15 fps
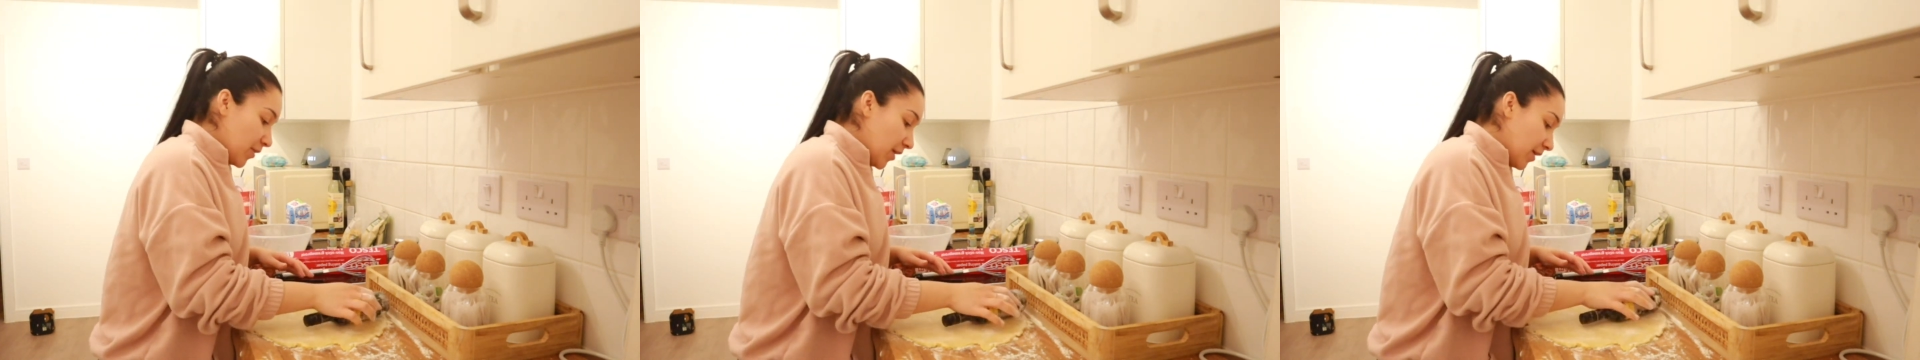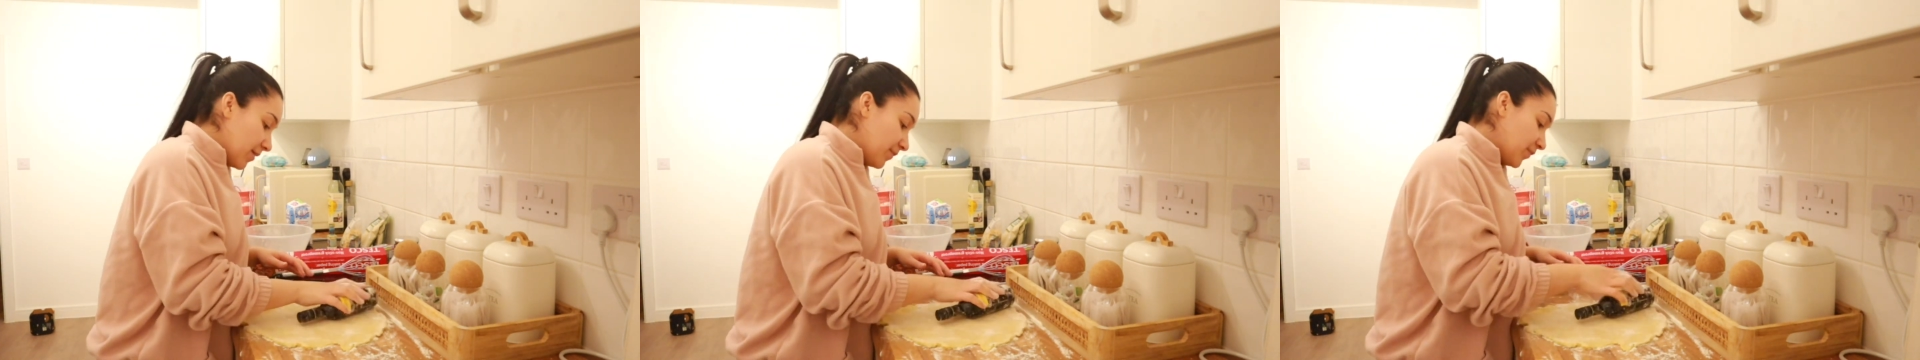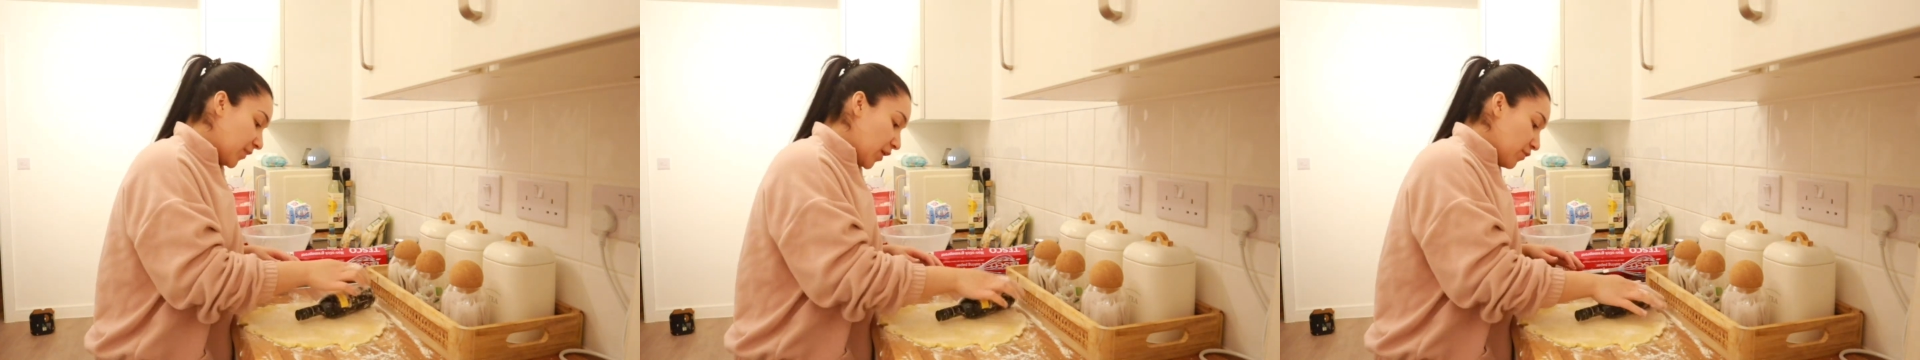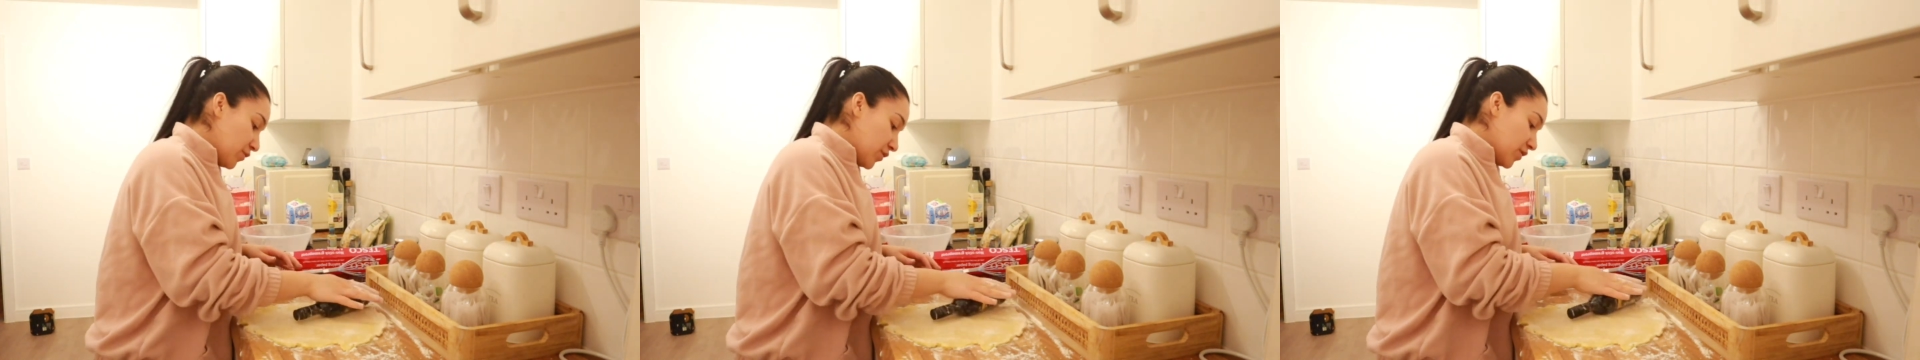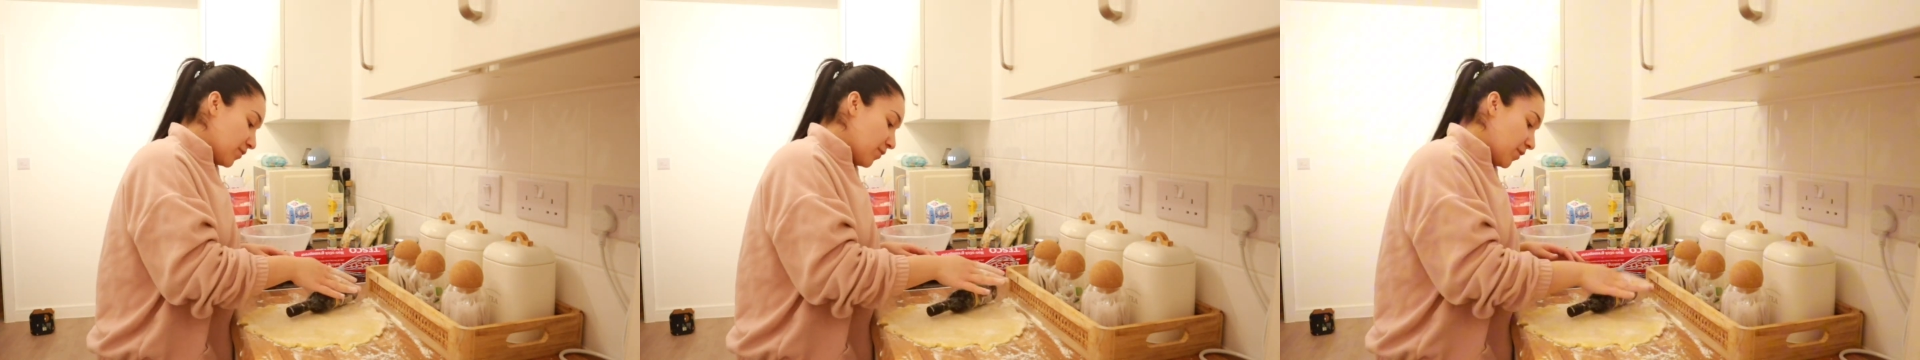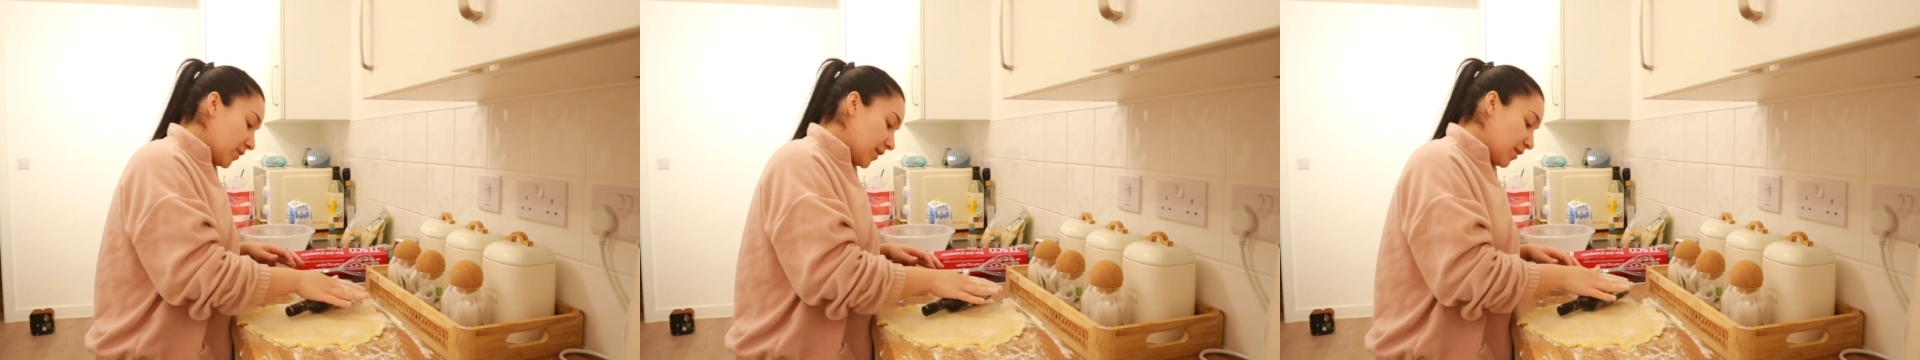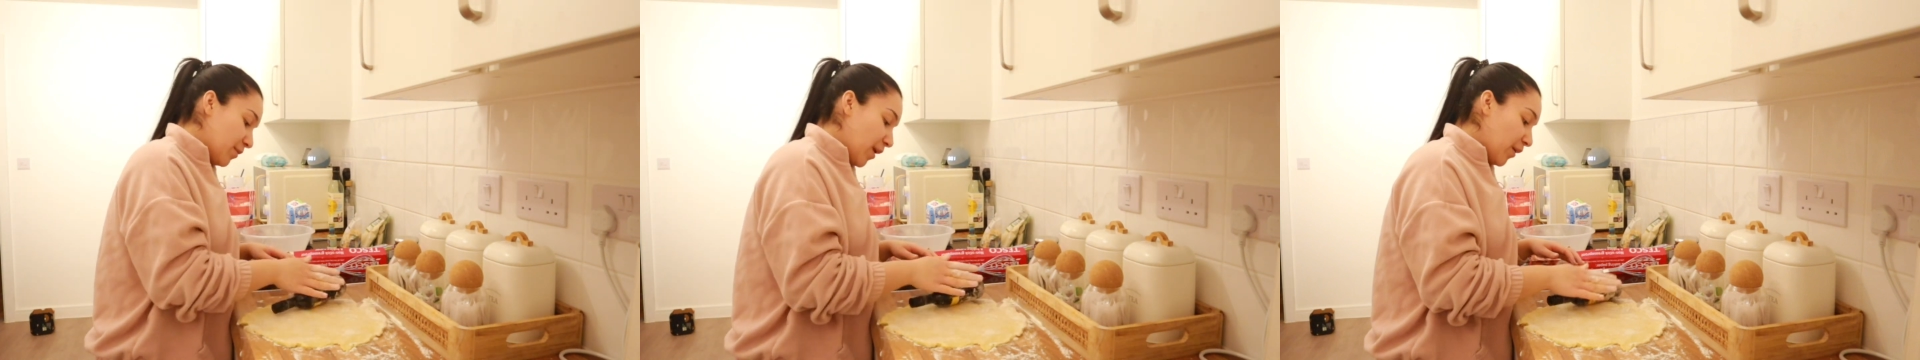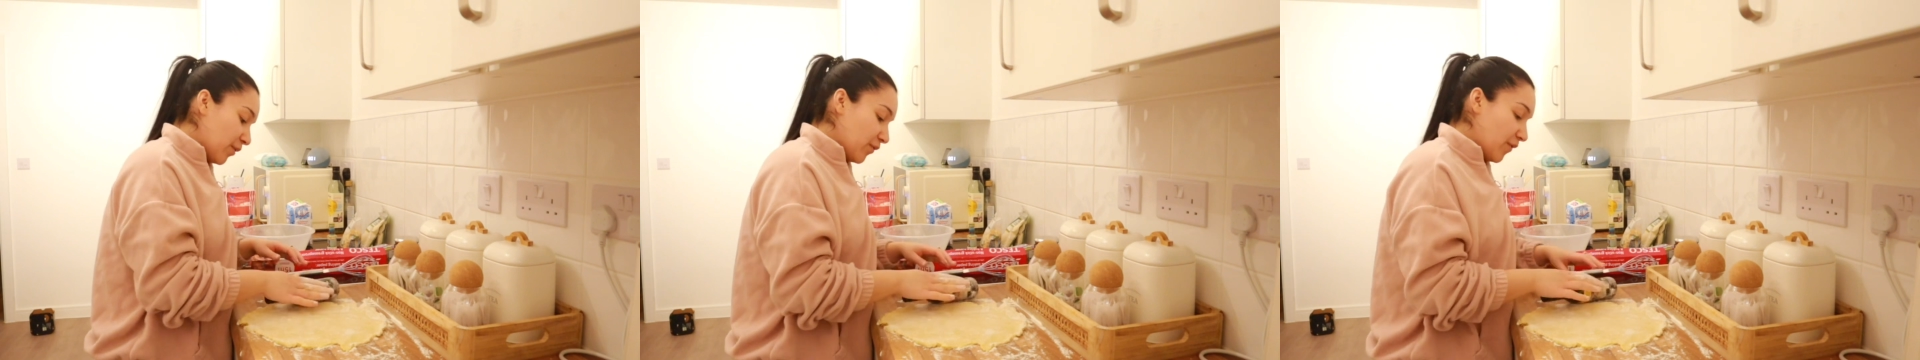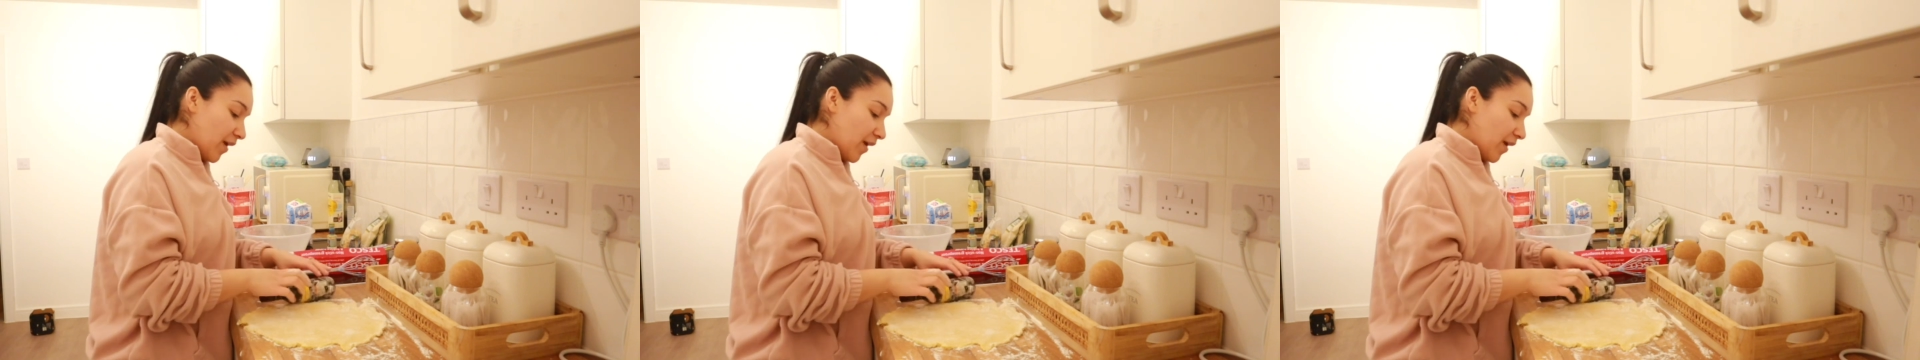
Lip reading: but I was just moaning about the